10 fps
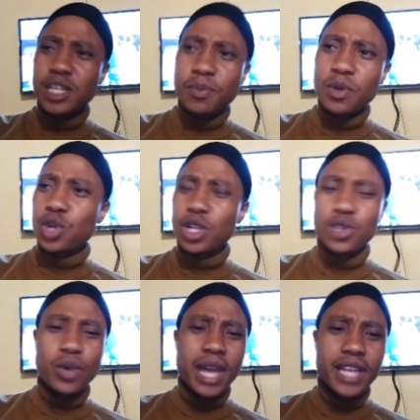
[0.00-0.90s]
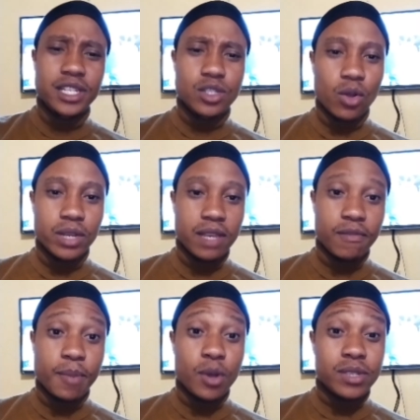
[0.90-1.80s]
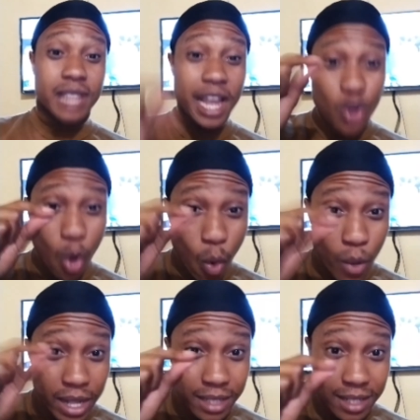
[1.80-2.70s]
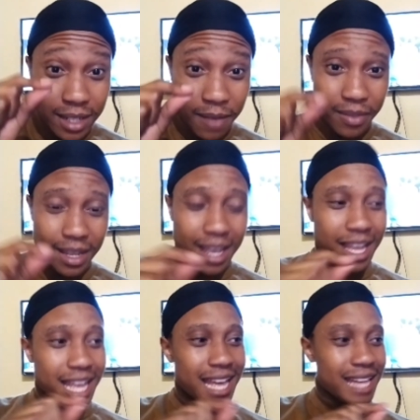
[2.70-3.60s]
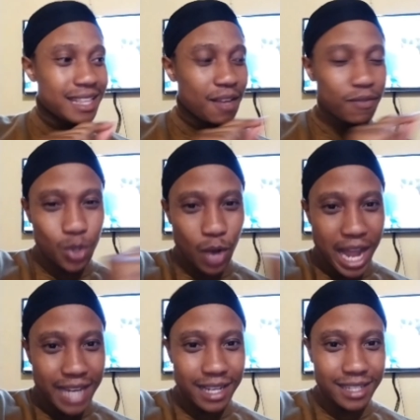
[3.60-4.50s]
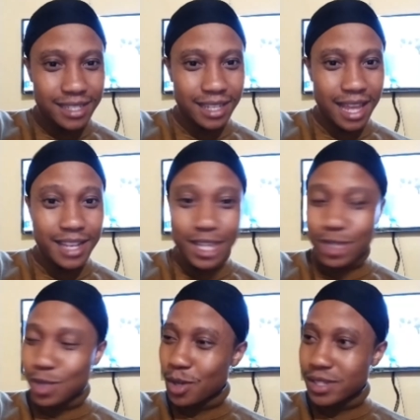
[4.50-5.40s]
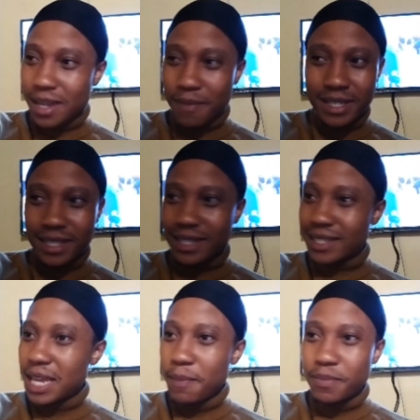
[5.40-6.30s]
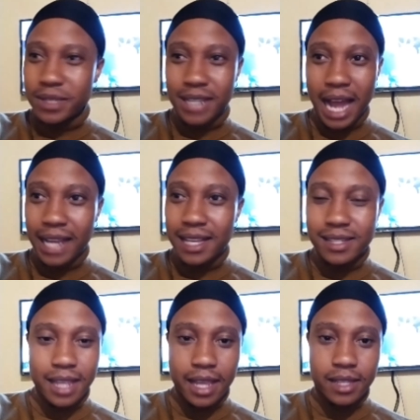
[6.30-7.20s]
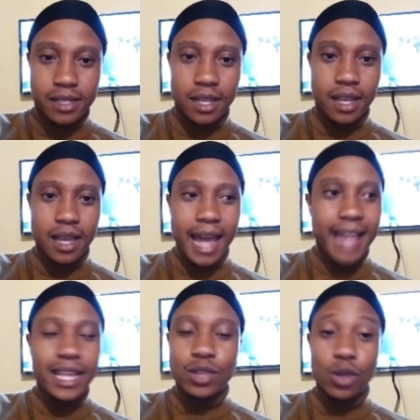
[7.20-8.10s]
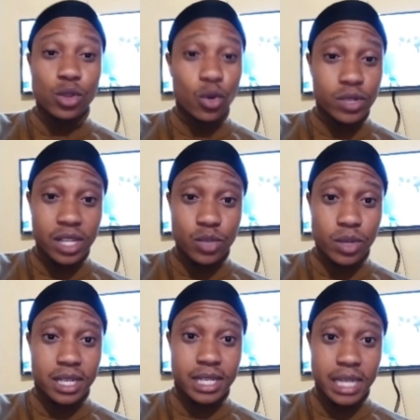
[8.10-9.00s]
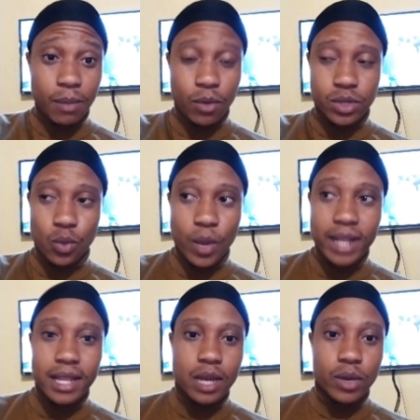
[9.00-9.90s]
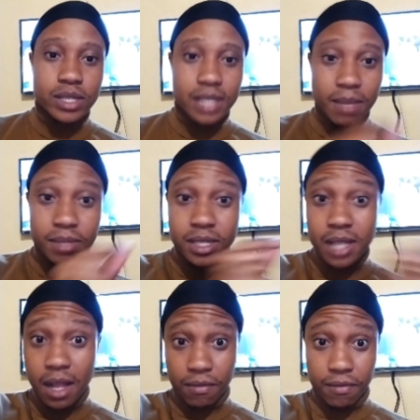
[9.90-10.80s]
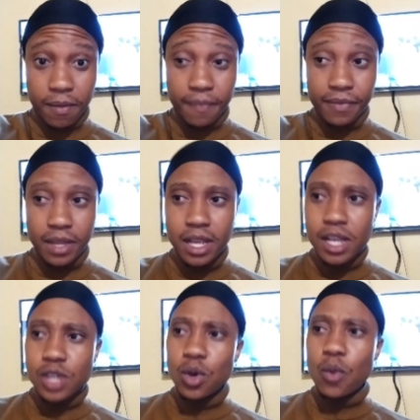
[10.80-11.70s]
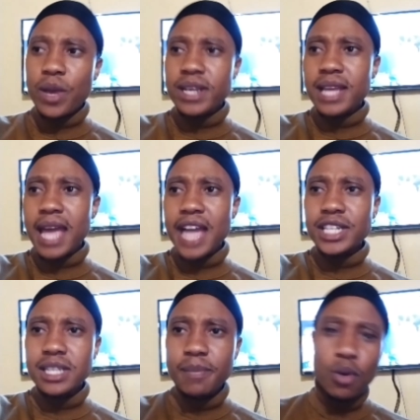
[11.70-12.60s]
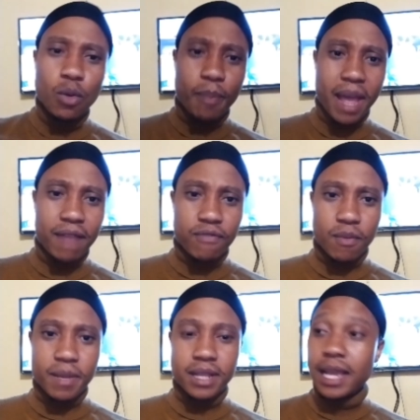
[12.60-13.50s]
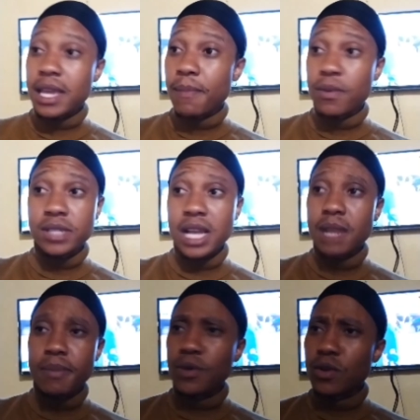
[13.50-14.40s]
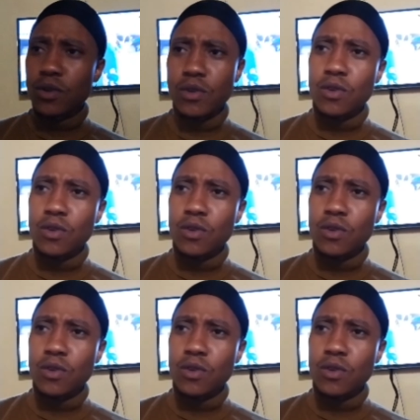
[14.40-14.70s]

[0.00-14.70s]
spiritual new age is all evil, because they know it. They've tried it and they saw some deep, darkest things, and they thought those things were demons when it was themselves. So when they actually pull back from it, they keep on telling people, no,